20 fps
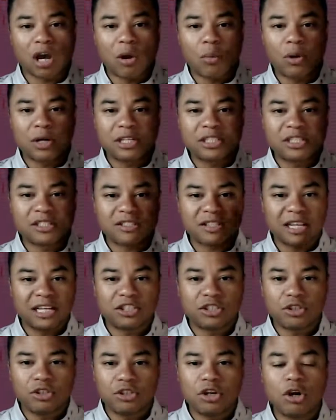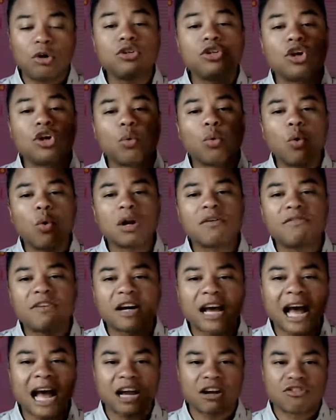I want to just let you know you're a
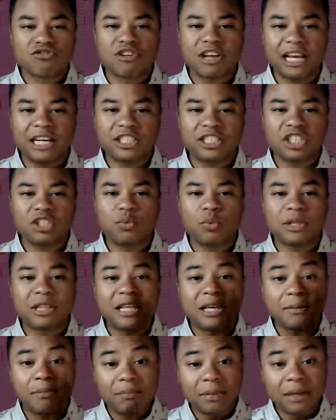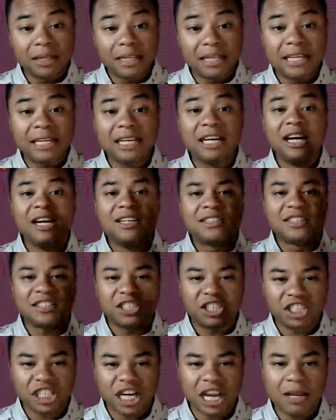one-of-a-kind creation with the ability to
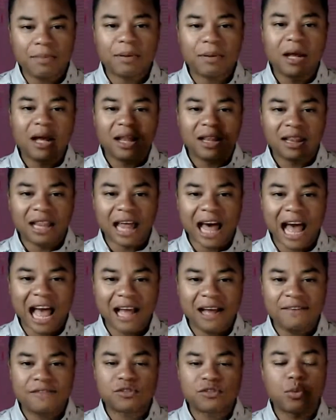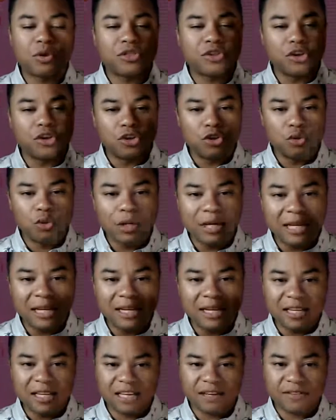shape lives with your
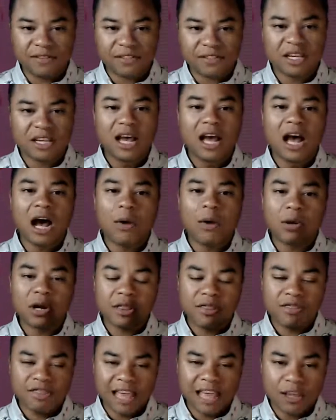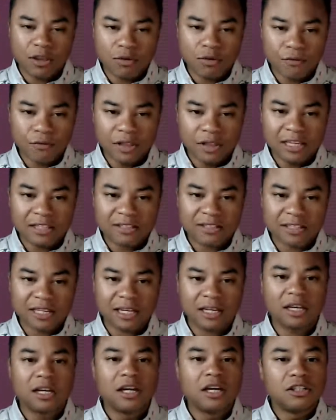unique gifts. I want to thank you for
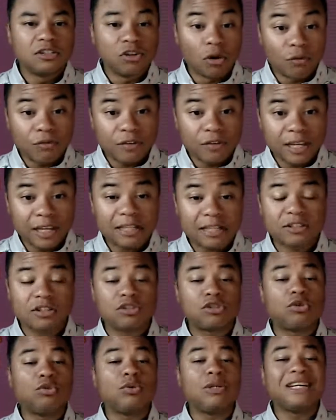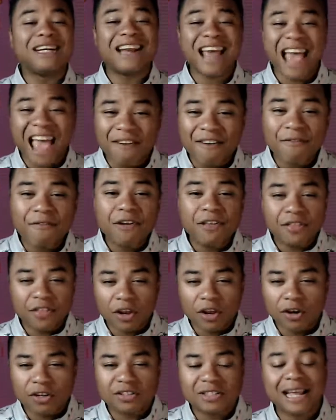listening. Don't forget to tune in every
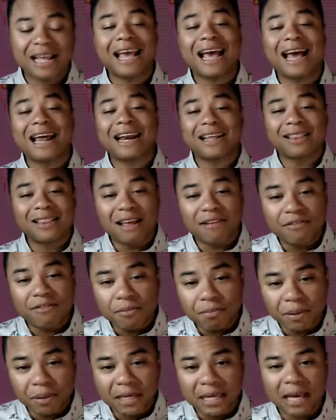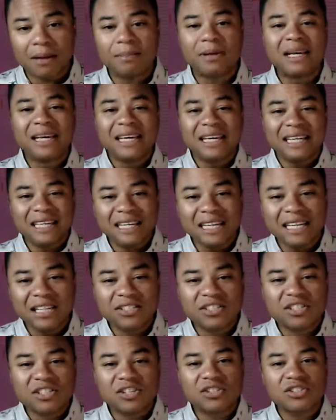Thursday at 11 p.m.
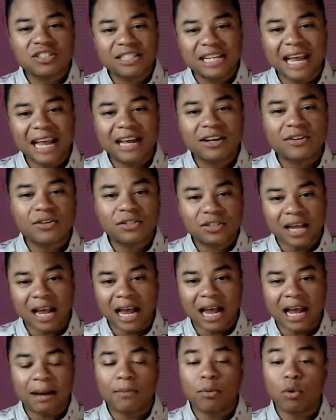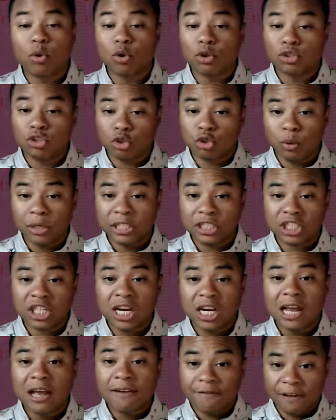Eastern Standard Time on Twitch,
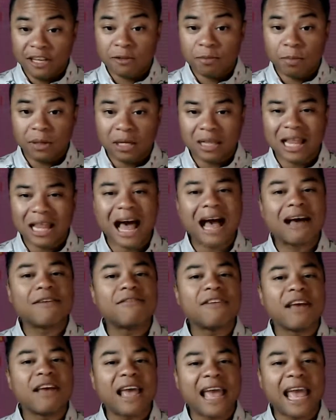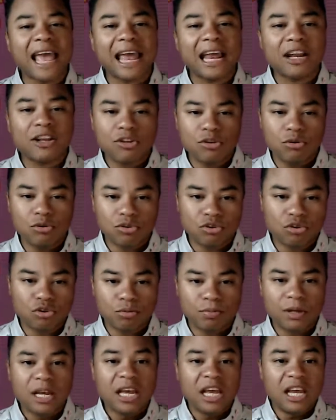Facebook Live, and YouTube.